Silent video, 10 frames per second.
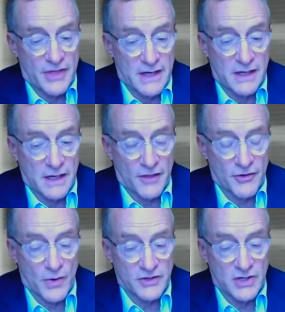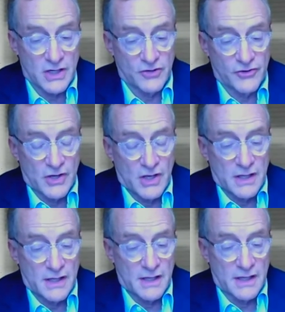Then another question is,
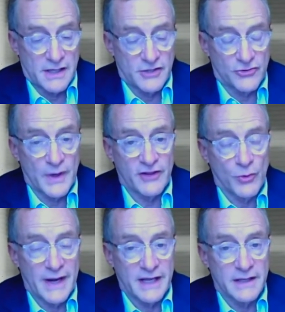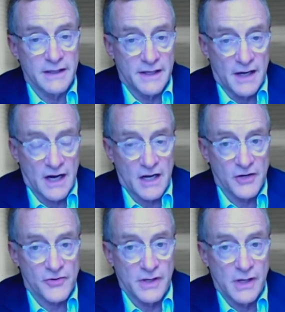in 2020 in our
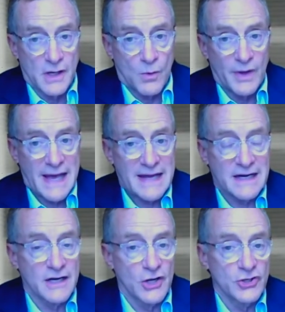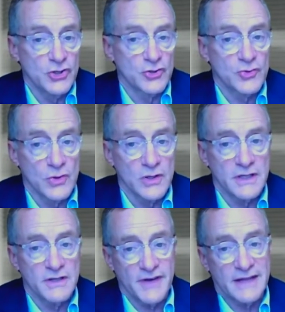country, we had an
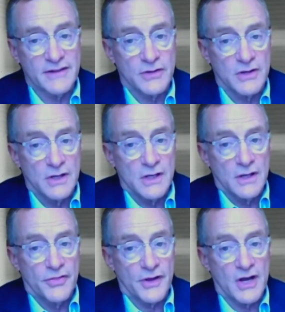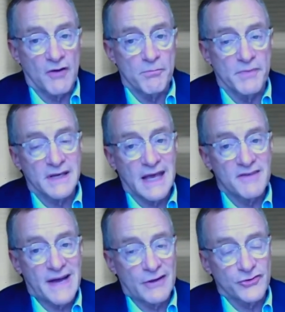unusual event. The government
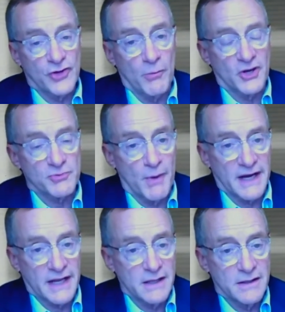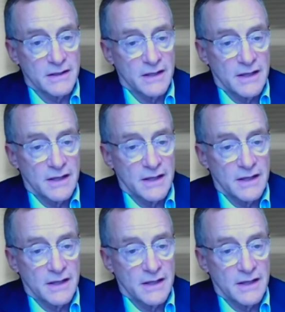gave out so much money